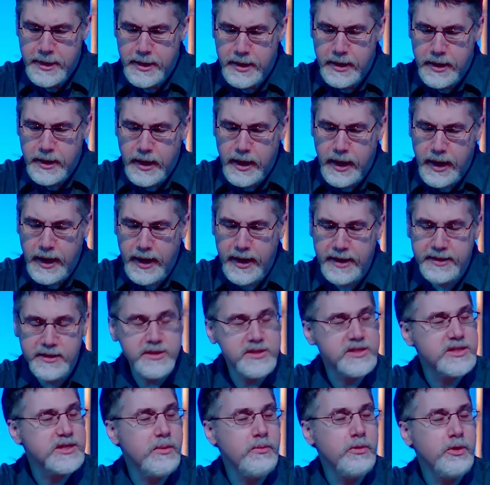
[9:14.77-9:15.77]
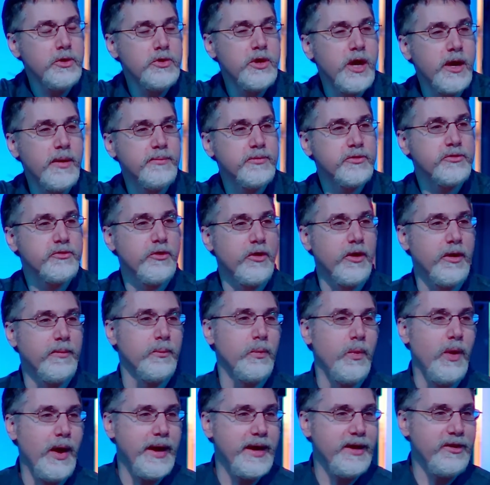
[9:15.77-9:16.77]
And as someone who comes from
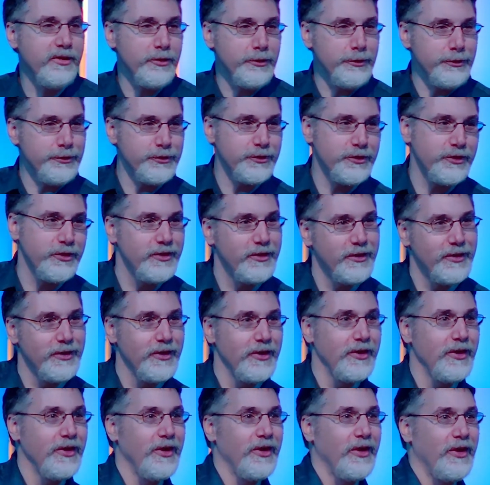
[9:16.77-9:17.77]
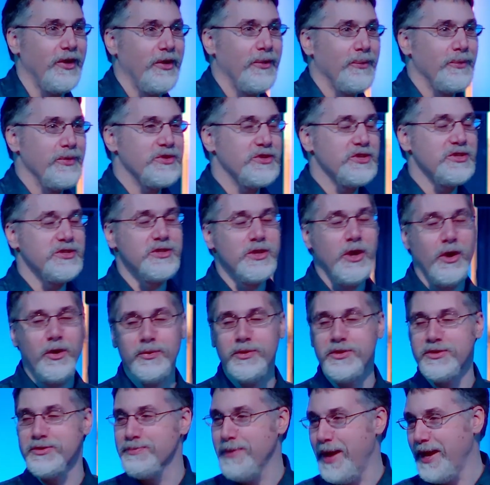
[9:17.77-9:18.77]
Wales, which is known
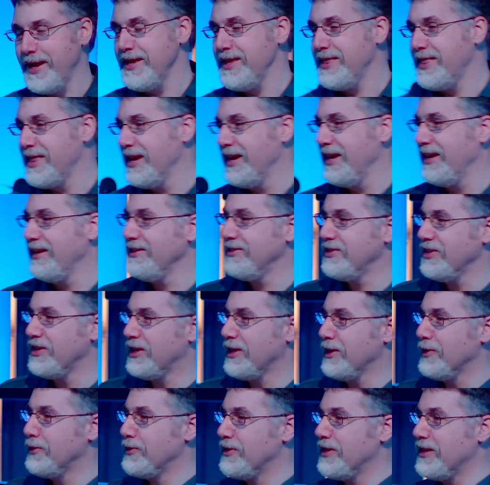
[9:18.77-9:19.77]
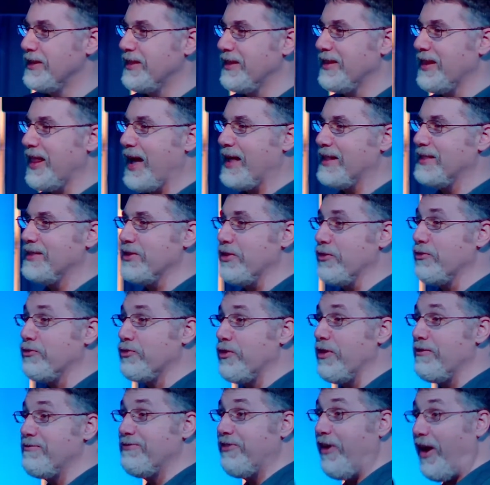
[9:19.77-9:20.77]
as many things, including the land of
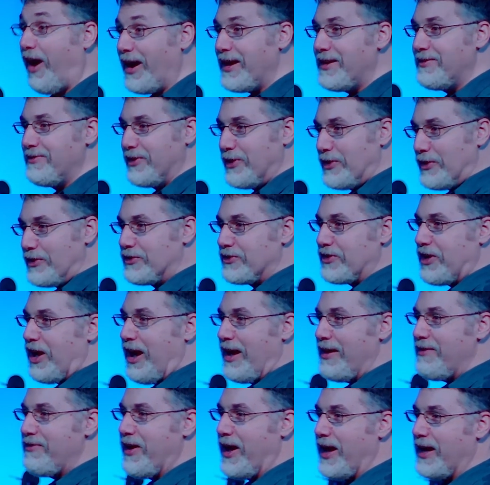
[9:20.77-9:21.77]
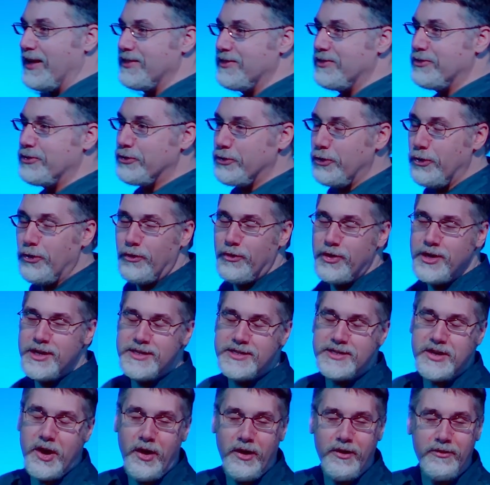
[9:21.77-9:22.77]
revivals, I've had stories
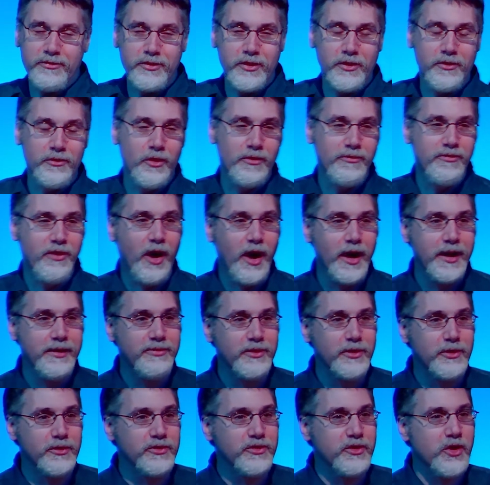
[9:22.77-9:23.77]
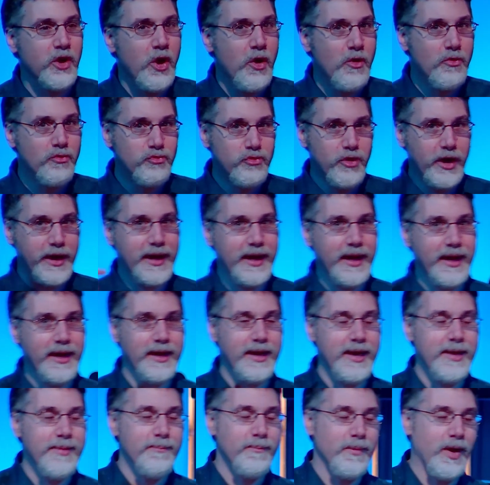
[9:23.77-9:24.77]
of revivals ringing
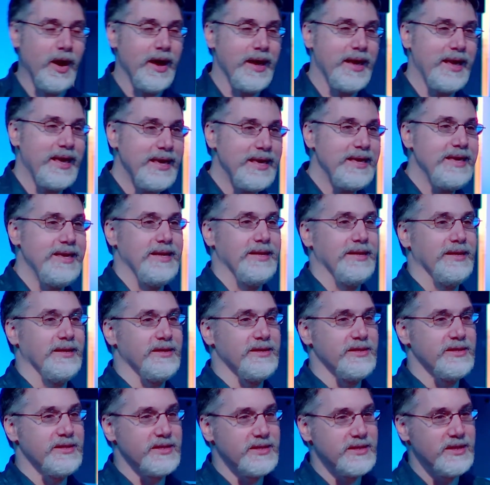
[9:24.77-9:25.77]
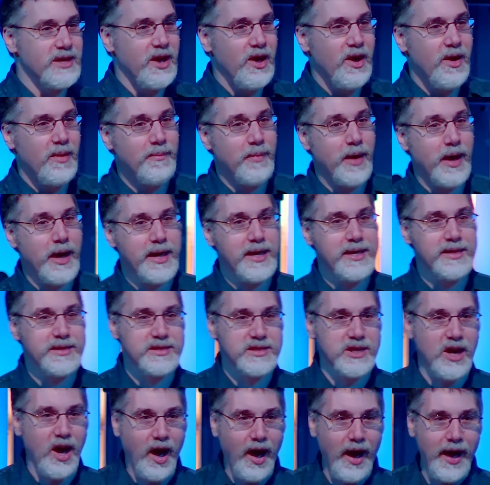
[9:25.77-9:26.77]
in my ears my
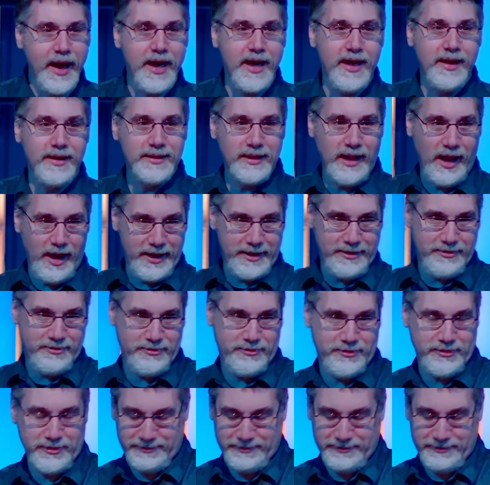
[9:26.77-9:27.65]
entire life.